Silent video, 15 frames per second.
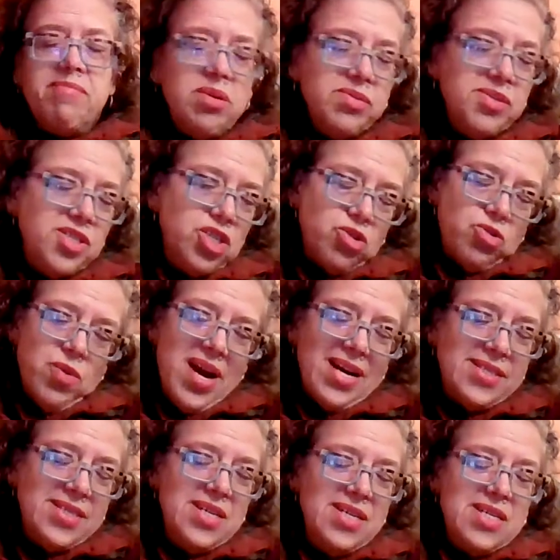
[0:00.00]
the most
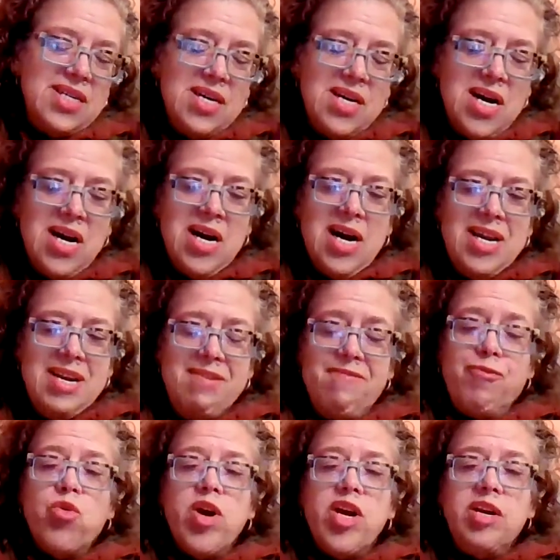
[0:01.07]
direct and
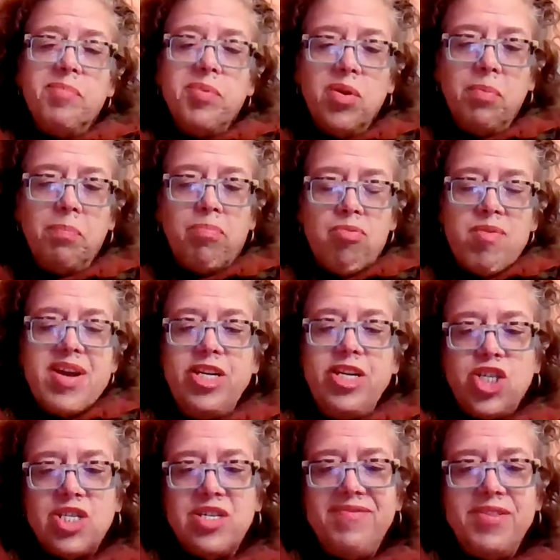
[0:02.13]
unavoidable
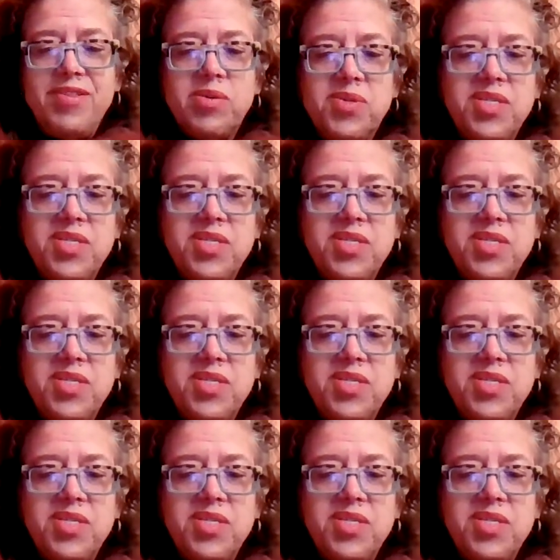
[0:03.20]
breach of their